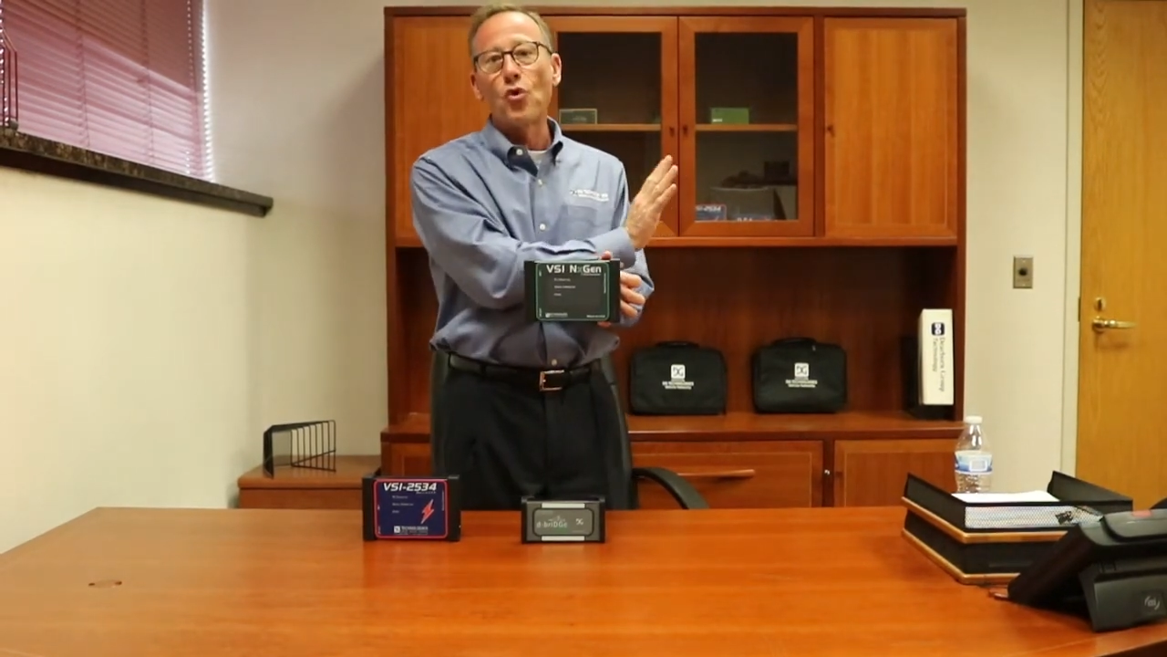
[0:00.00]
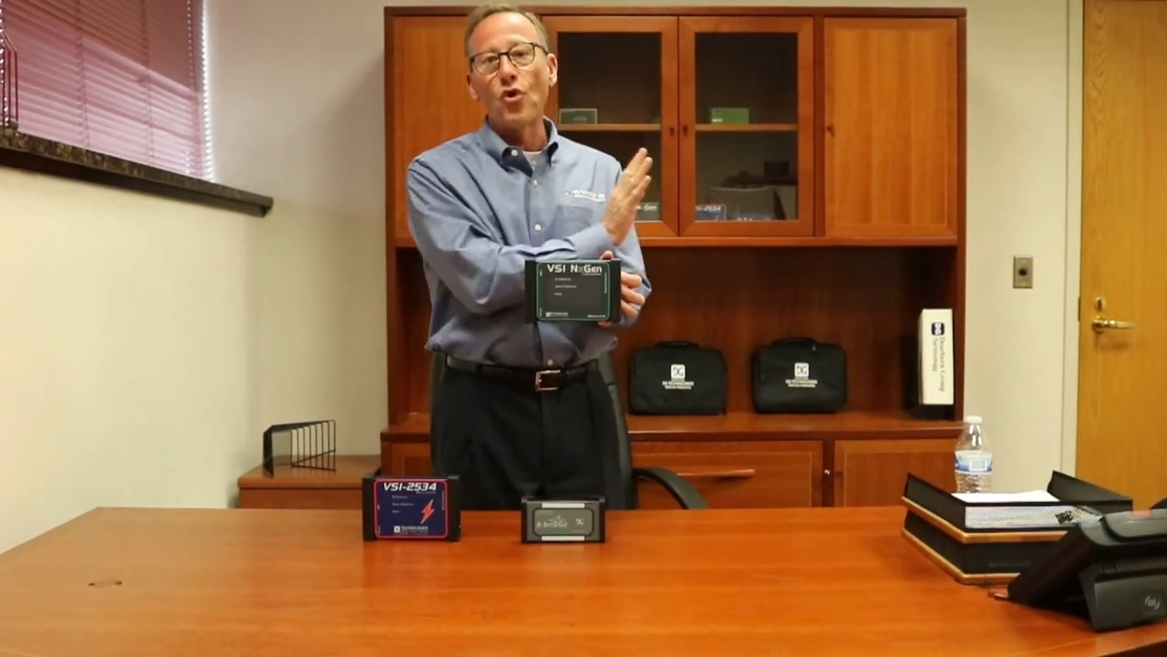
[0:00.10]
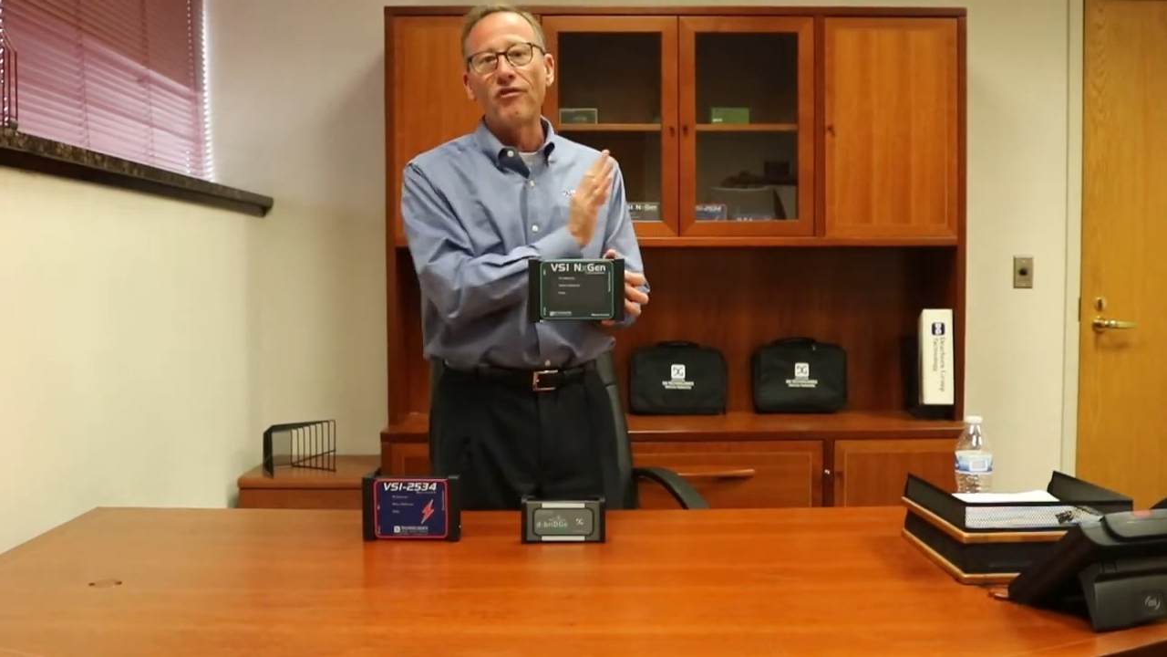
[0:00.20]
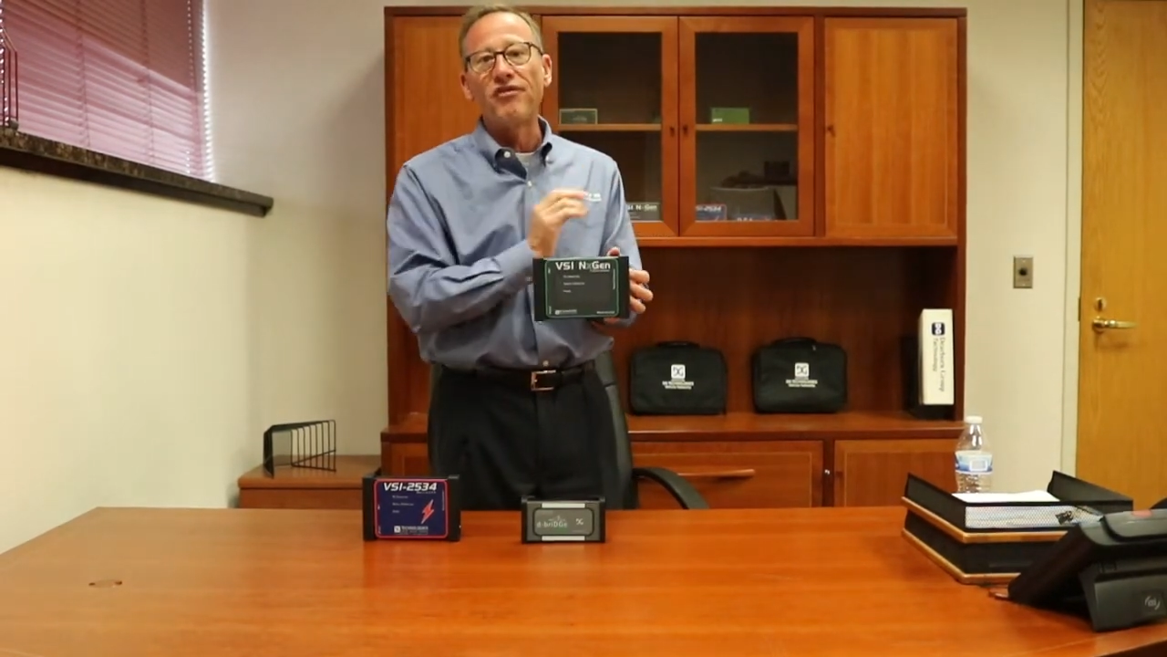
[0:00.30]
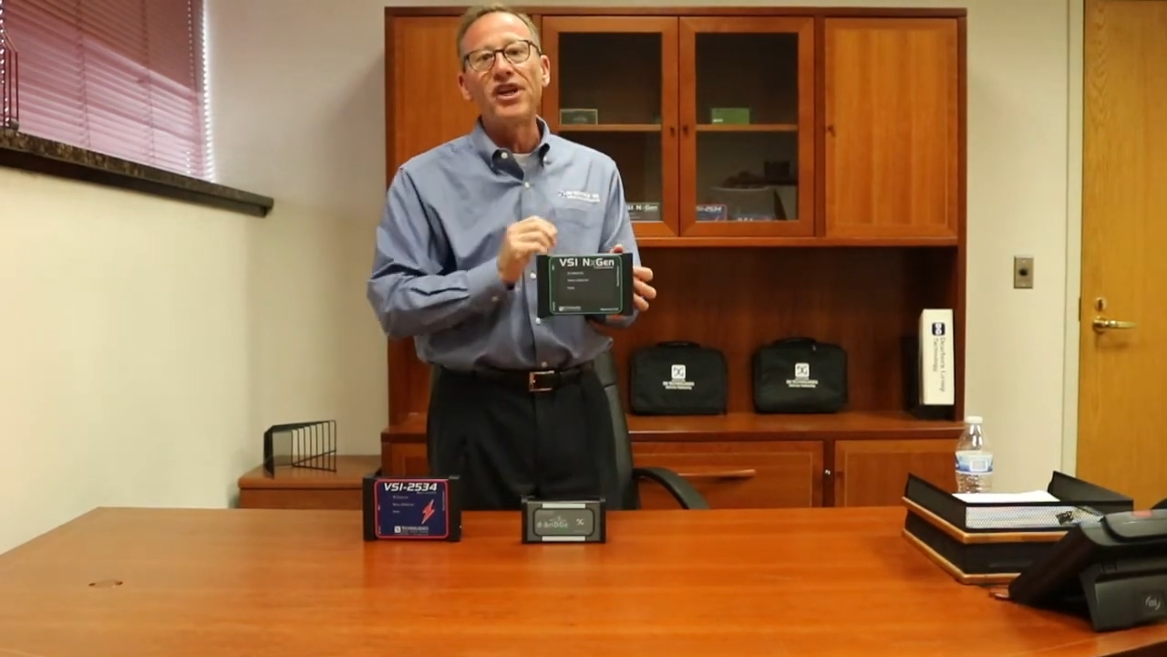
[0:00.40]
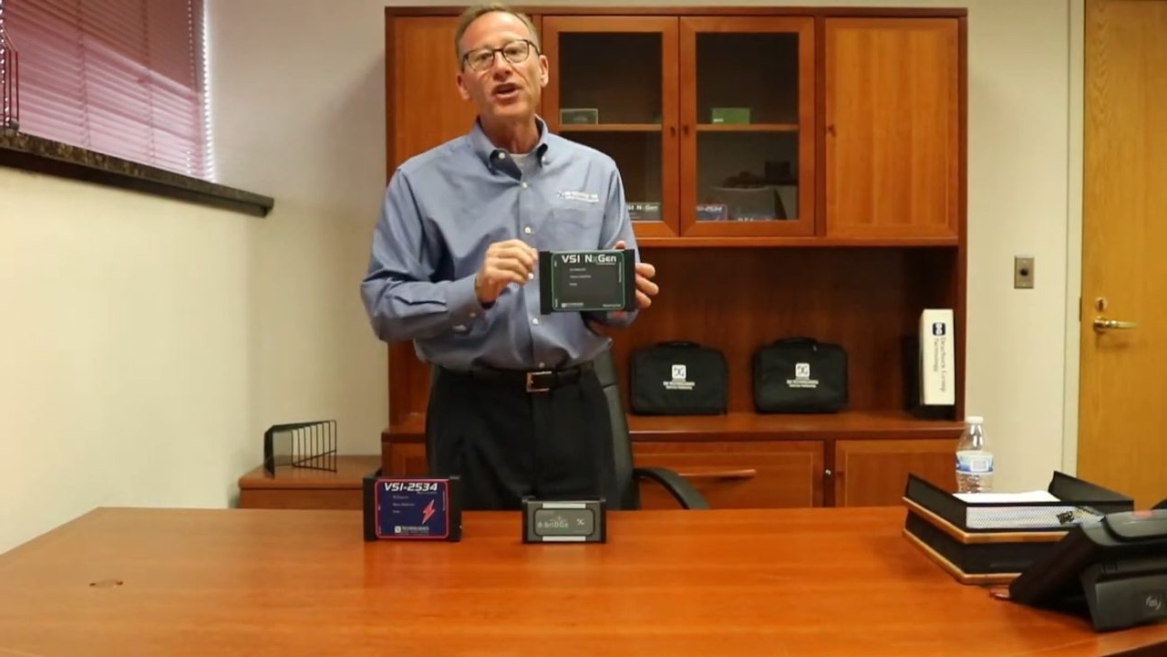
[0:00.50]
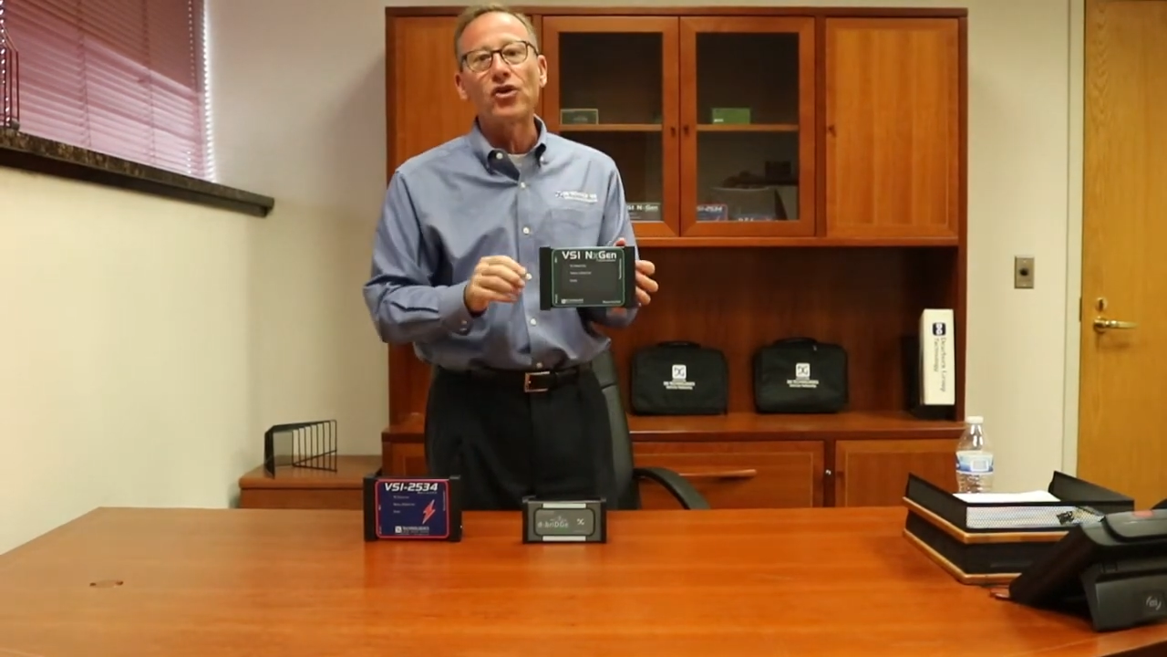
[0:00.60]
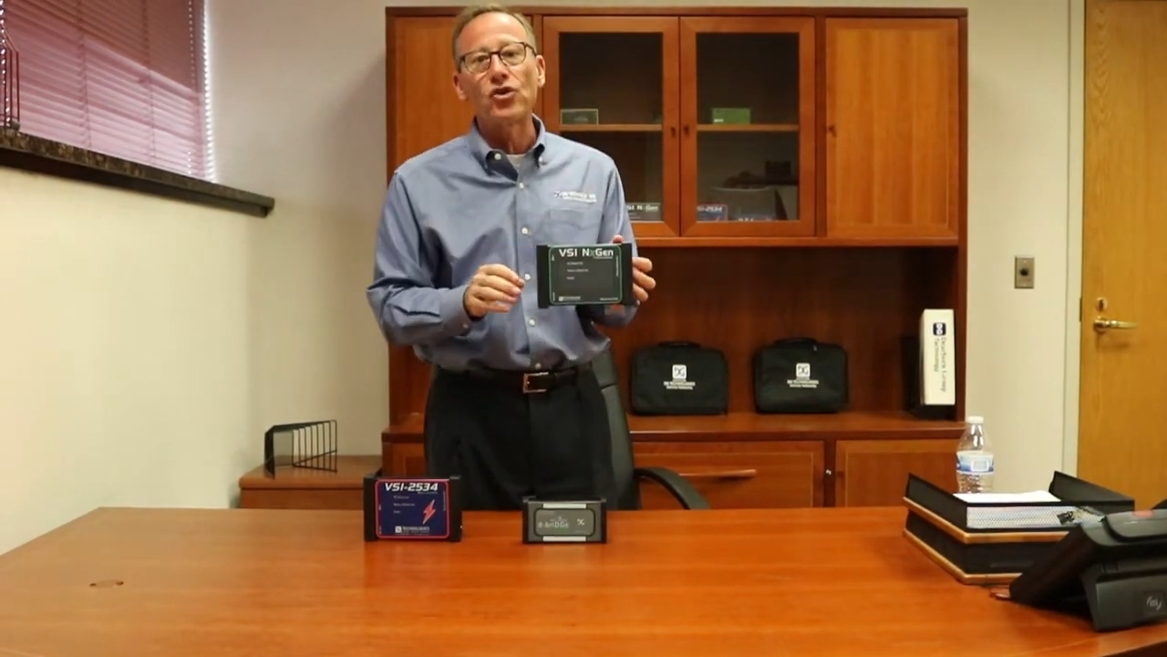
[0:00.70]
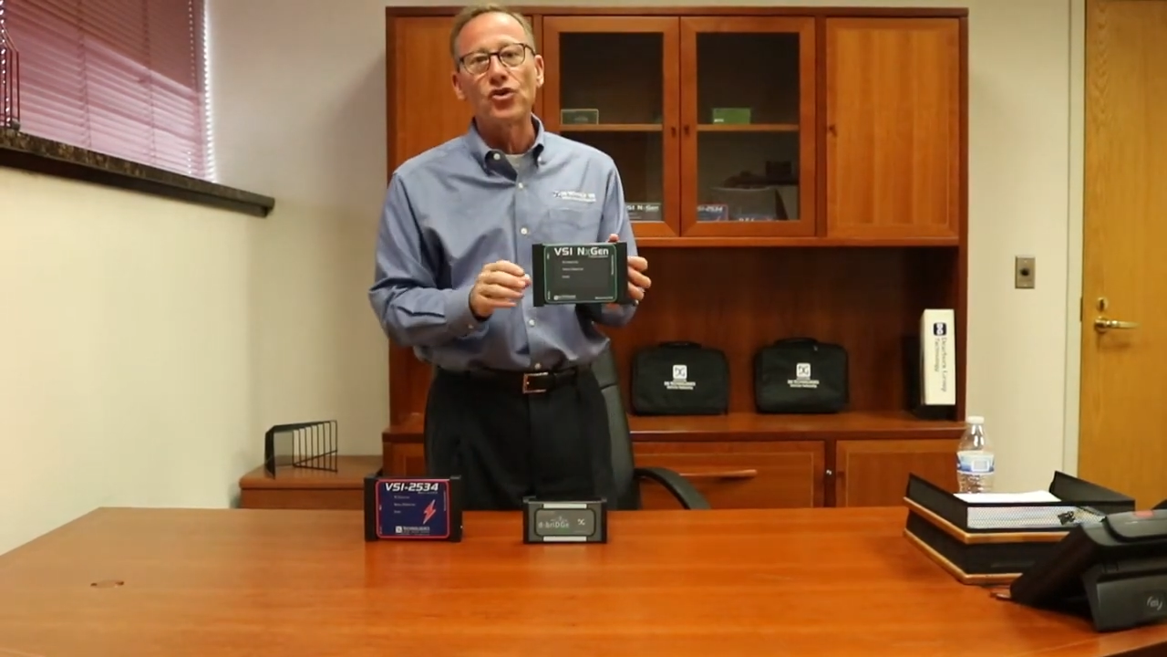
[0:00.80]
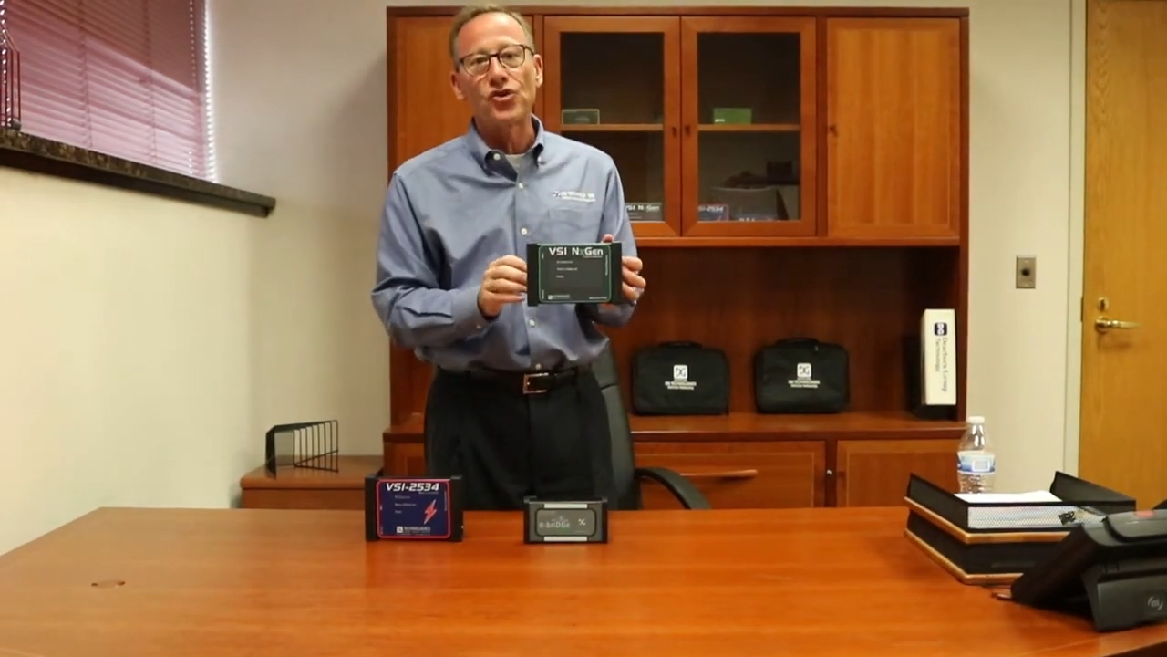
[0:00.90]

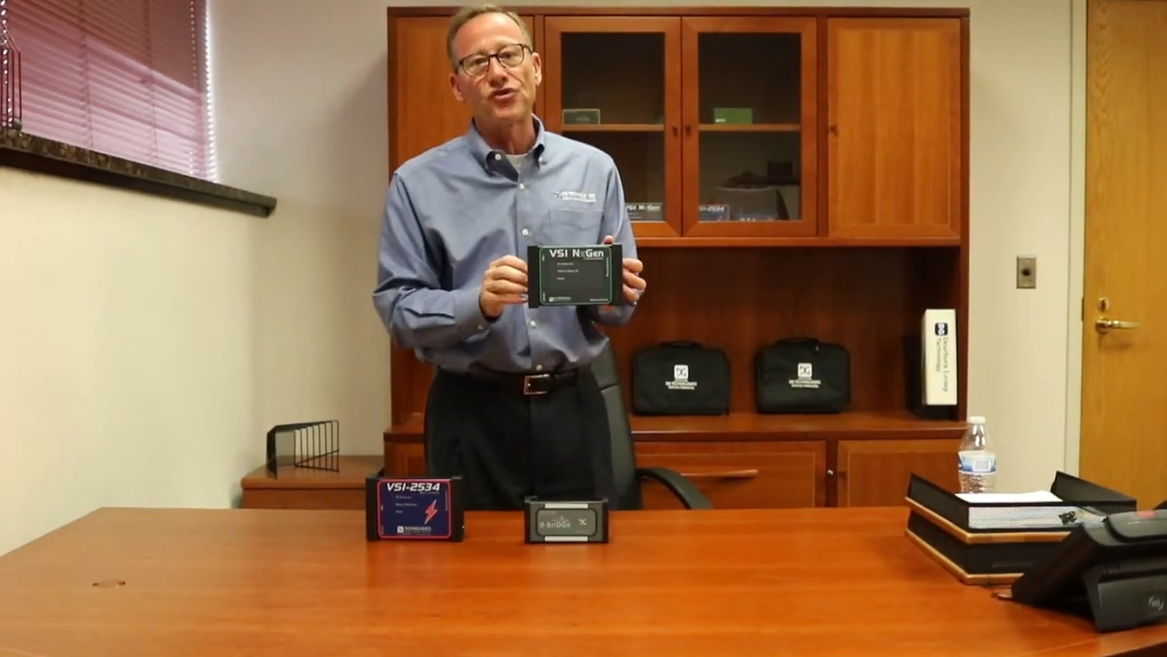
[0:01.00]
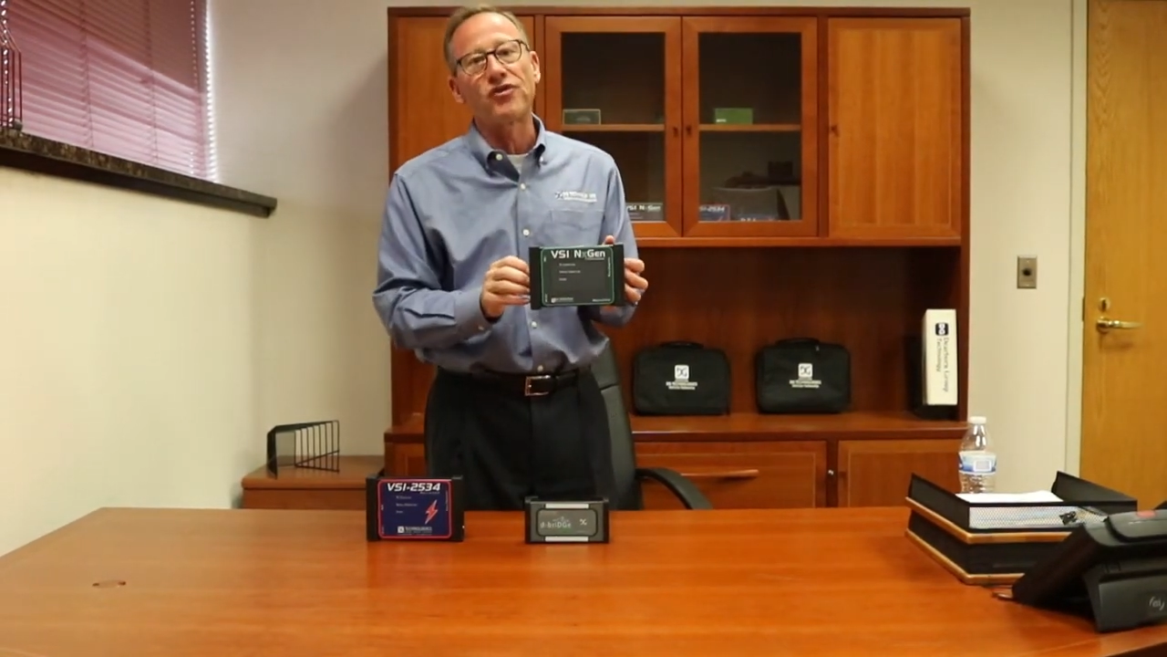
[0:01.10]
vehicles from